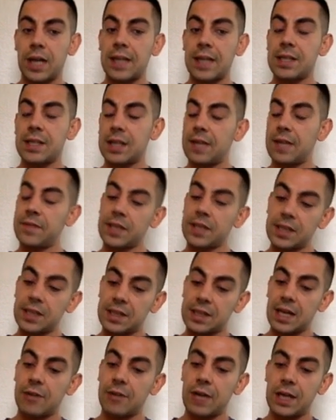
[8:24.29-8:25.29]
and services
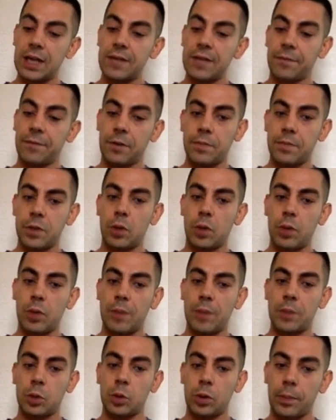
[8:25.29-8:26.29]
directly from your
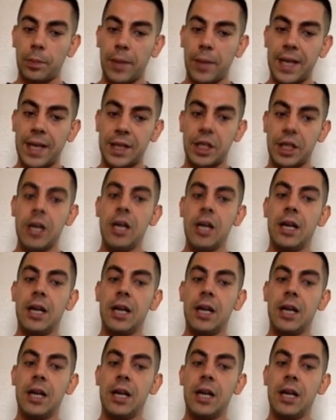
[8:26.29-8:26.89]
Webtalk page.